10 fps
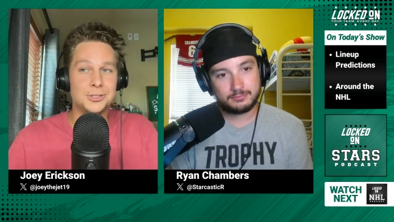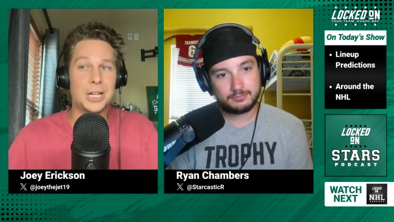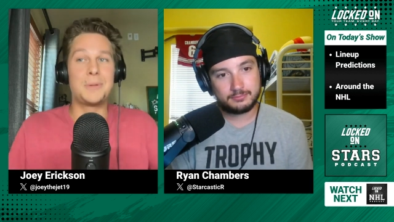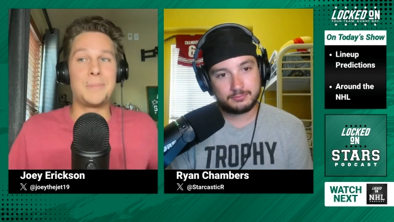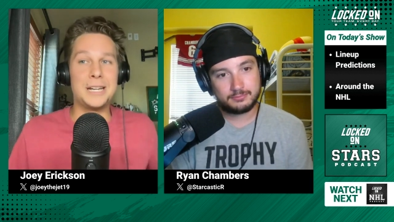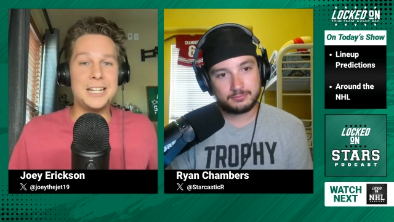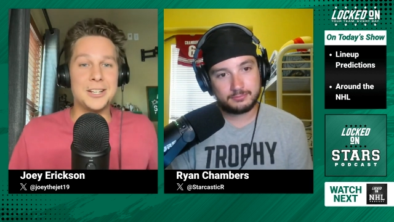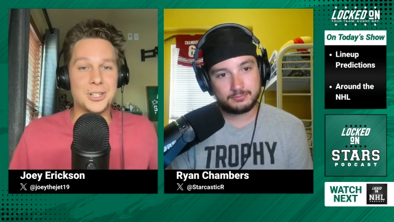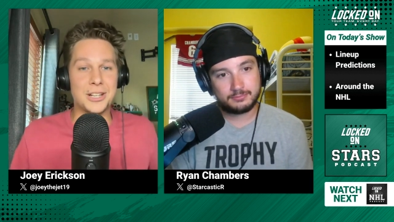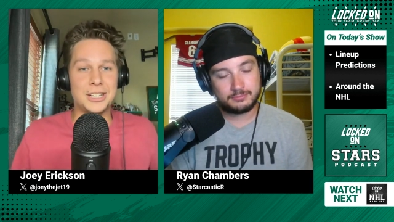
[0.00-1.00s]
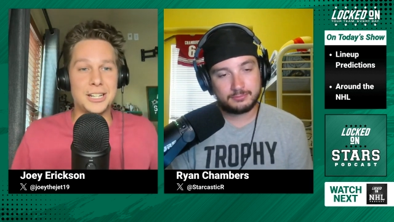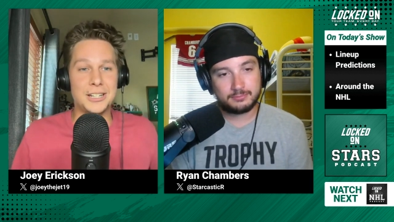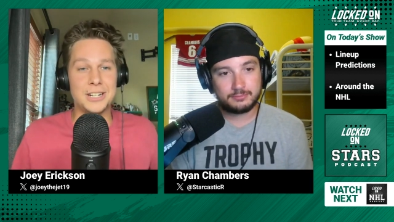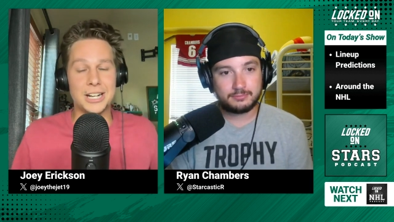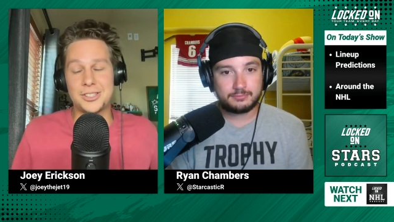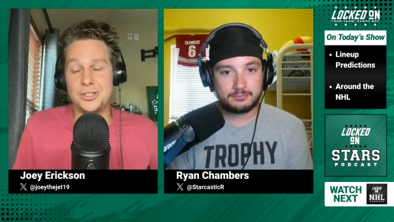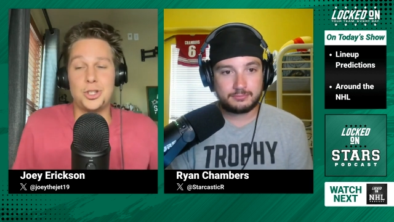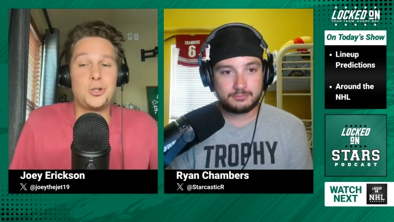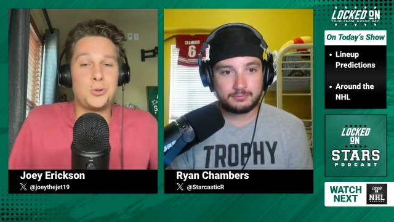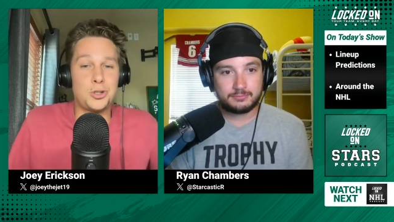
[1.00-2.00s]
Speaker 1: Jamie Benn is at the end of next season?
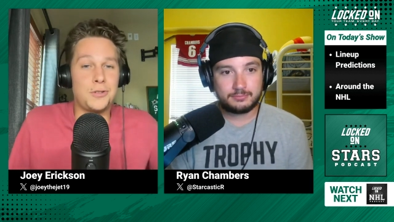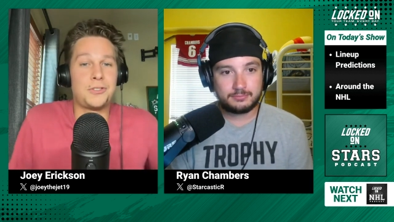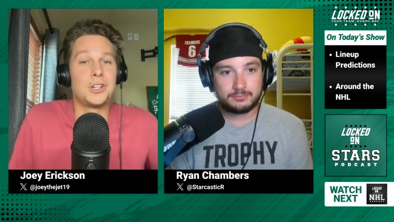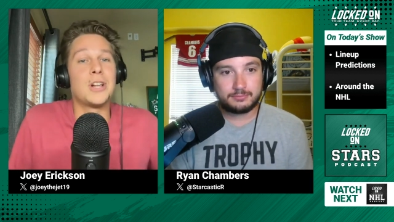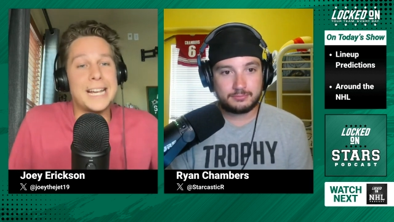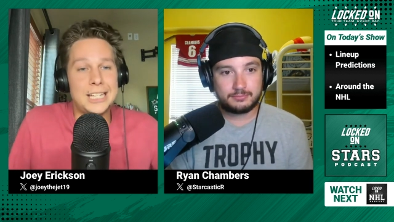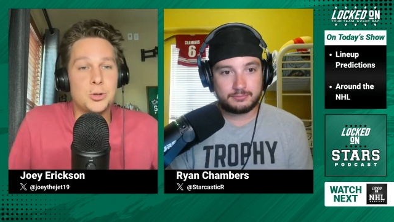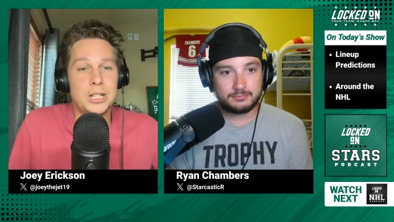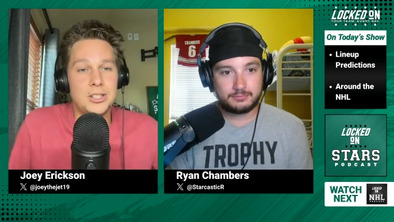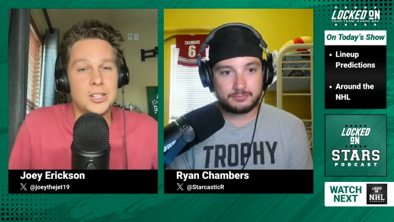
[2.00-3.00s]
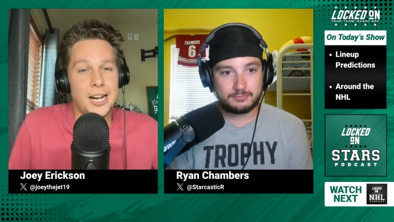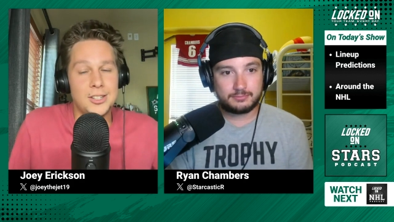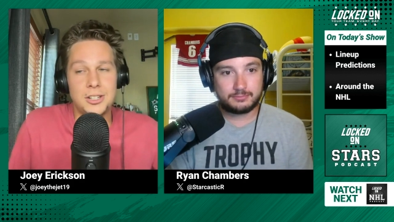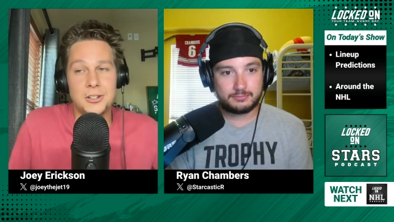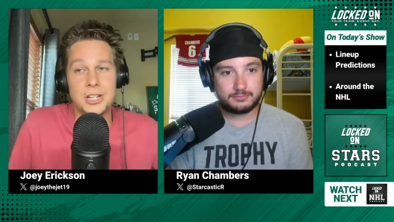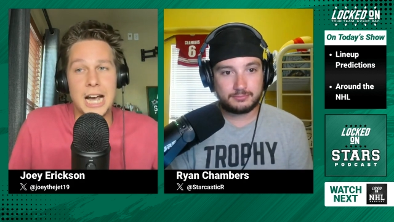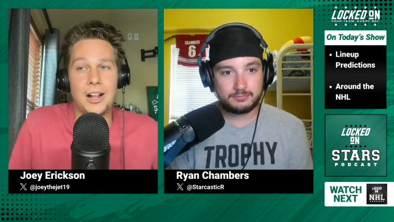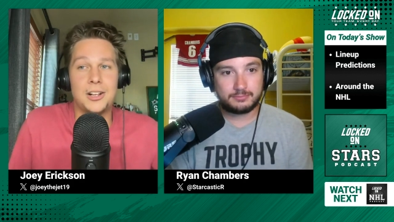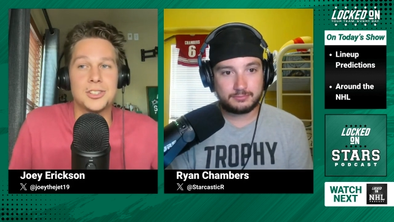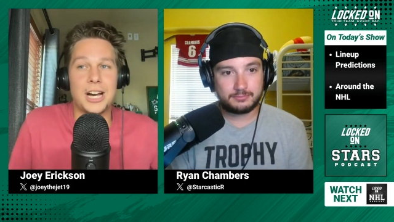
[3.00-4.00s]
Do you do you feel like he resigns here in
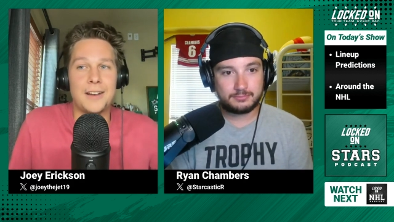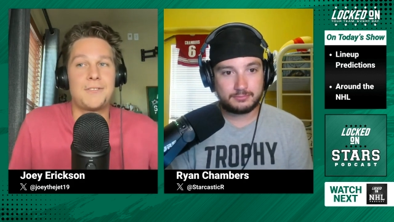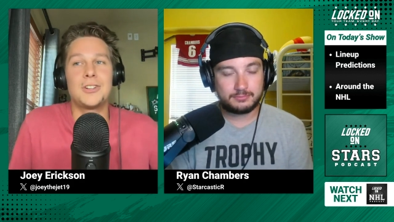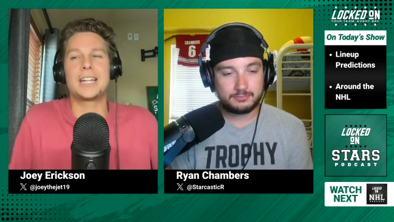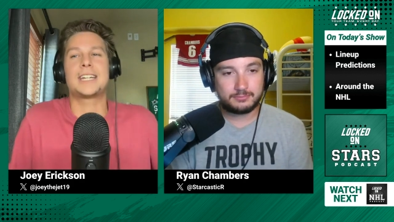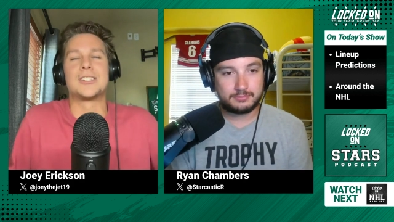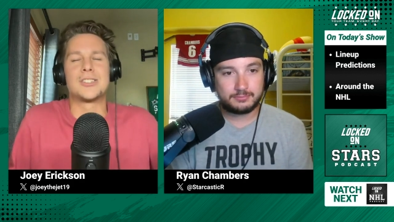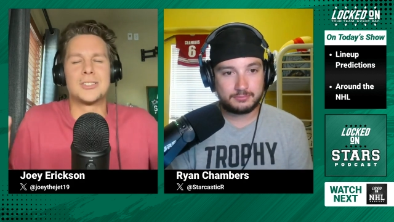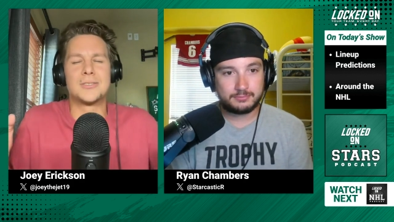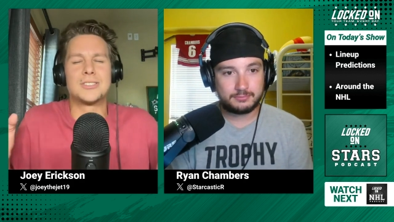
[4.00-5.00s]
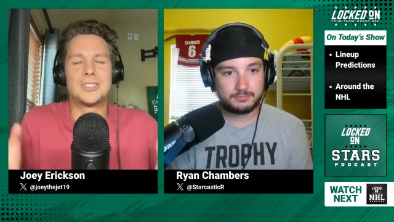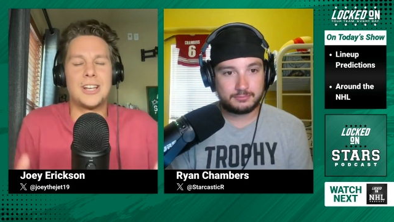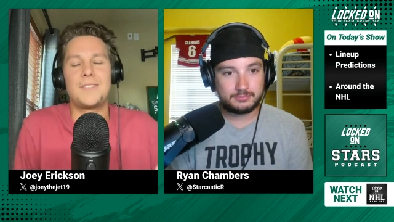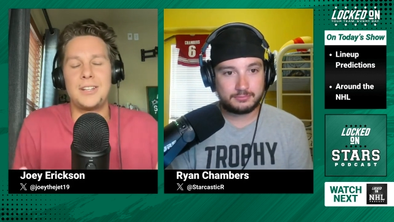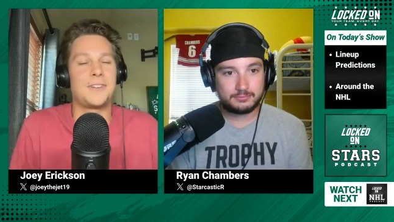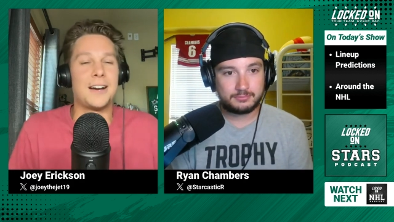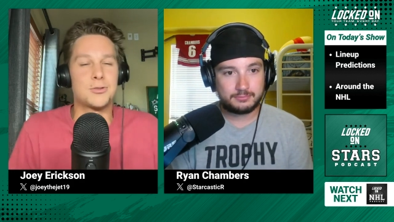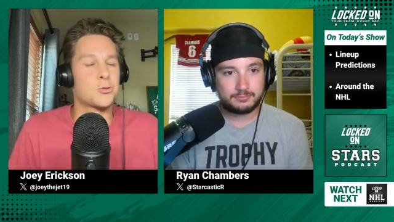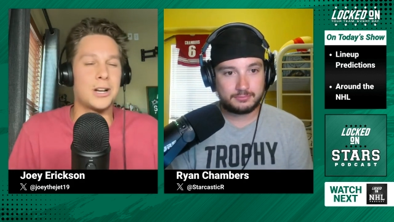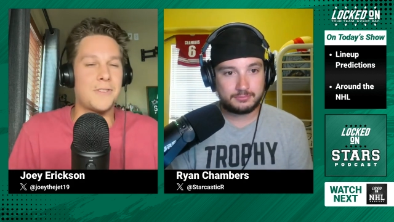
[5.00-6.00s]
Dallas? I feel like it's 75
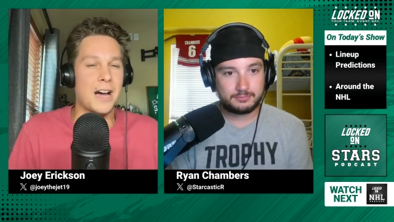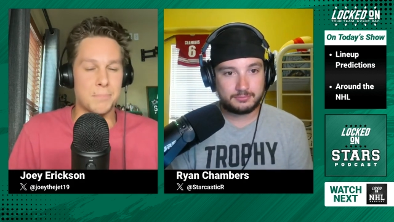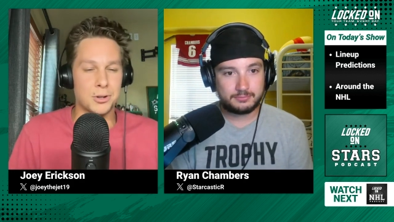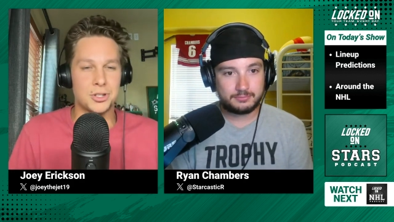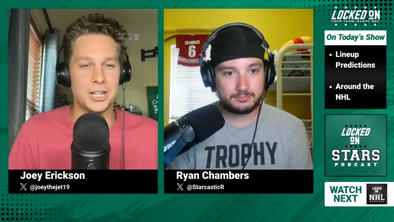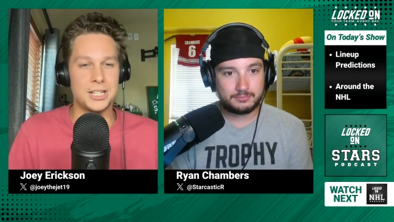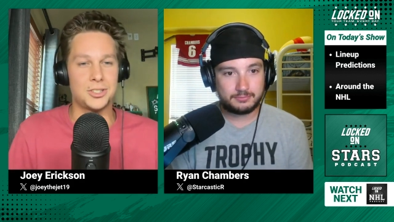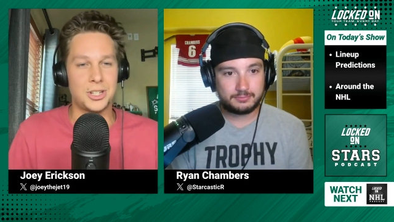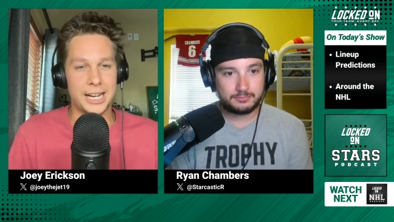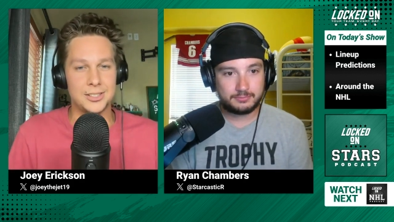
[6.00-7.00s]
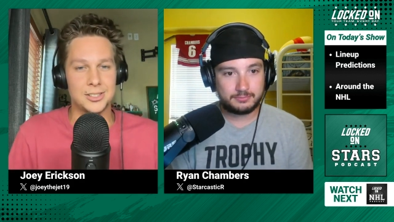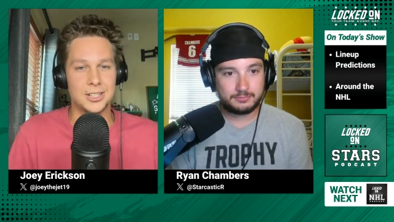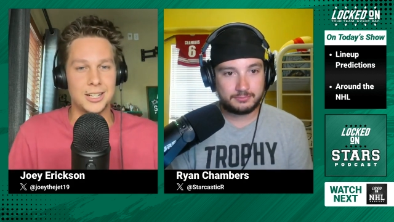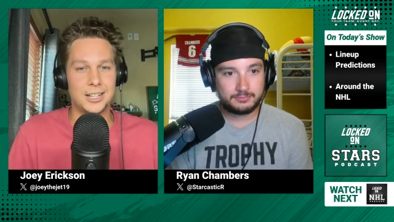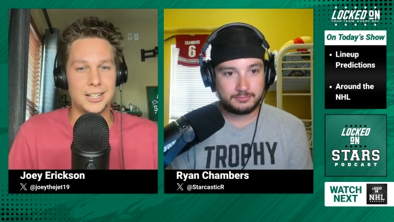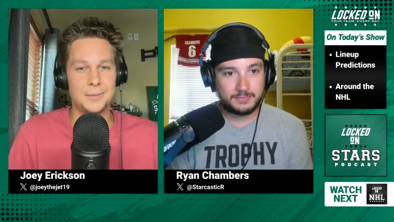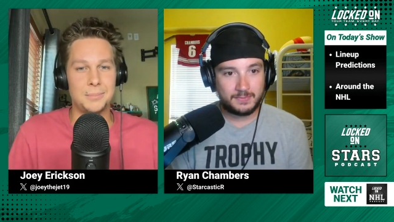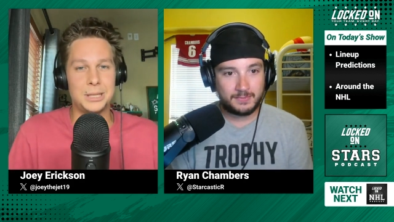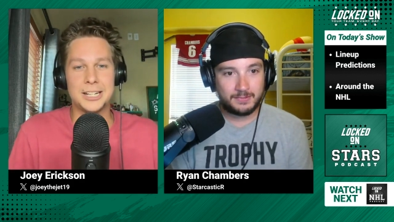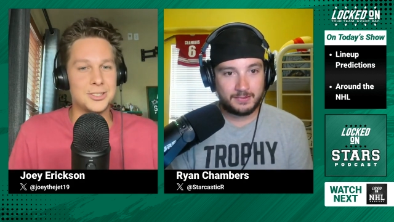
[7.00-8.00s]
25% he stays
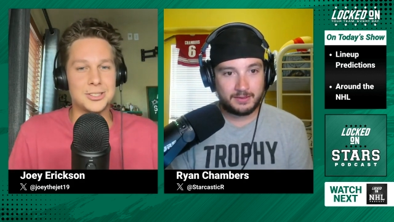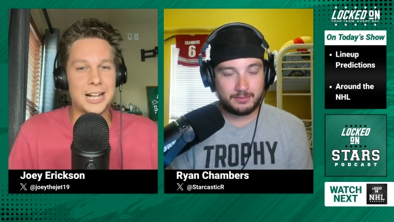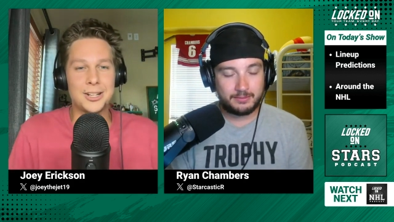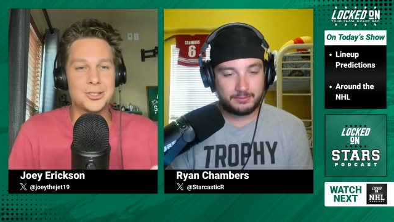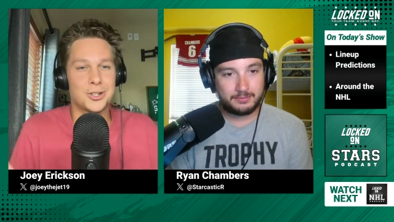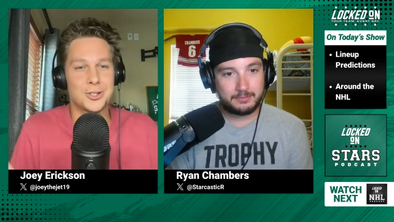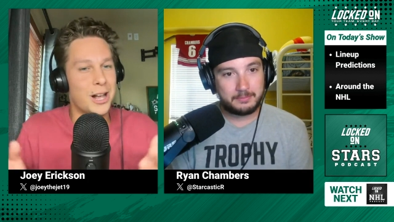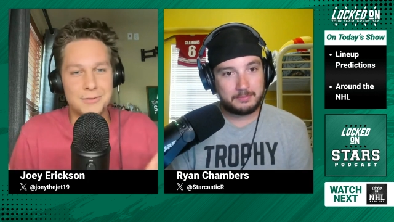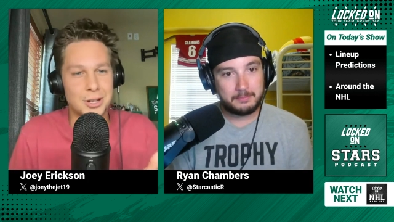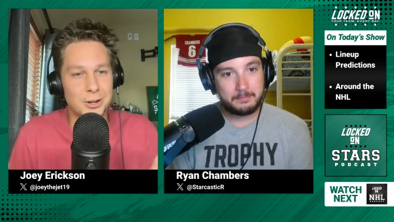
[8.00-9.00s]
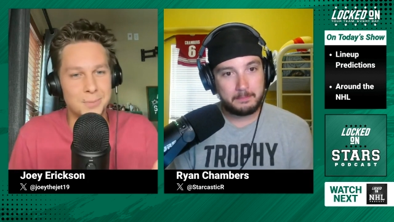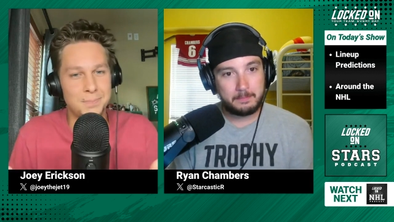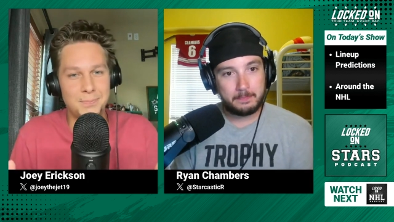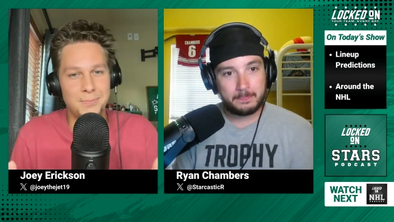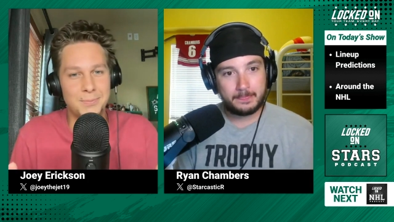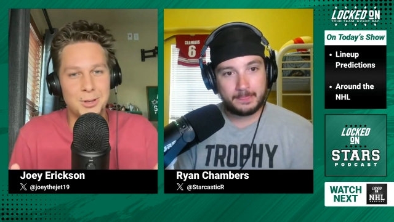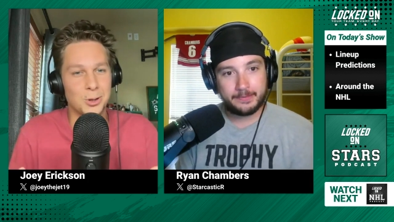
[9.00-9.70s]
because Dallas just loves their their